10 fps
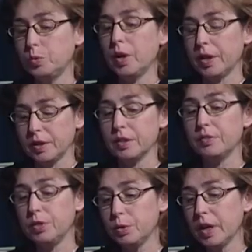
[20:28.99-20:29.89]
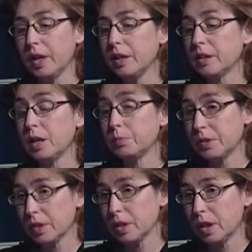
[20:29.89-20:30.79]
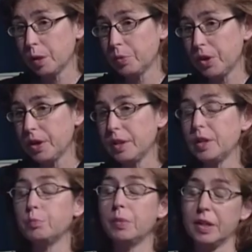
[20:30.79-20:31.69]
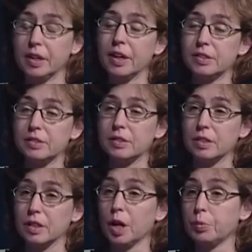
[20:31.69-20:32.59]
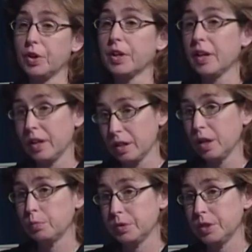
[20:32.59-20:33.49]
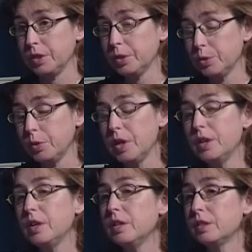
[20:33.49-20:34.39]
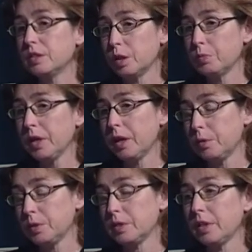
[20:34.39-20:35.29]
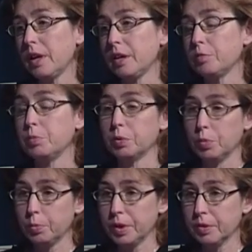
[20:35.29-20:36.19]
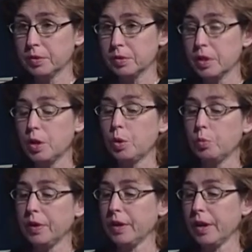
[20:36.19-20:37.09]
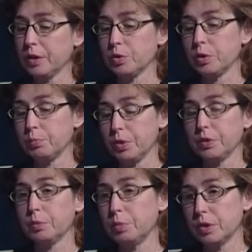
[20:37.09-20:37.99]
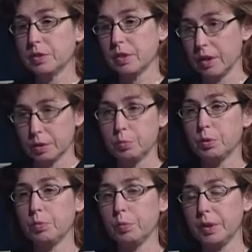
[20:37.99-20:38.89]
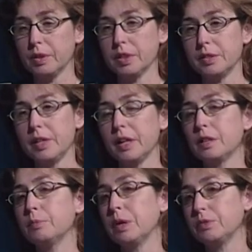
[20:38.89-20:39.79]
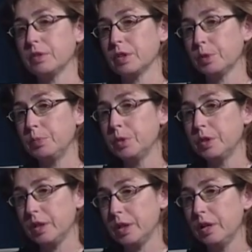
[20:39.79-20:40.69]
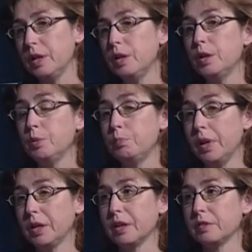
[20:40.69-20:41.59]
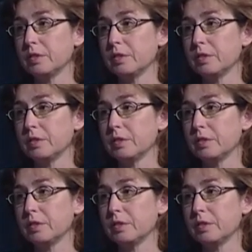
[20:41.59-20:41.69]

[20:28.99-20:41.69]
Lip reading: Right. If you can't come to the library, in many cases the library can come to you. Some towns have bookmobiles where they actually put the books on the bookmobile and take them out to the community, making